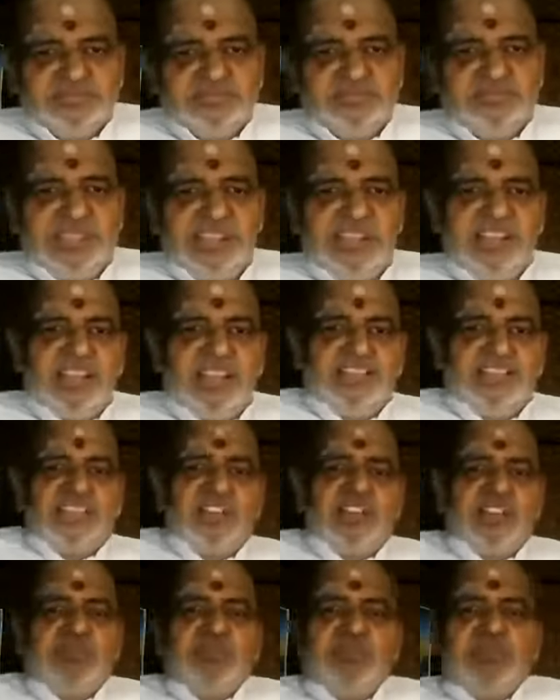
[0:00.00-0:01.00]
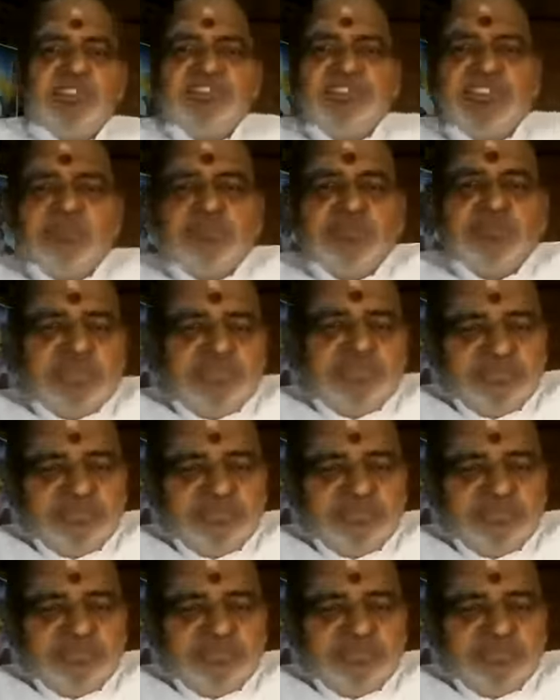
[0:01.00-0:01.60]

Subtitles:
Then less harm is from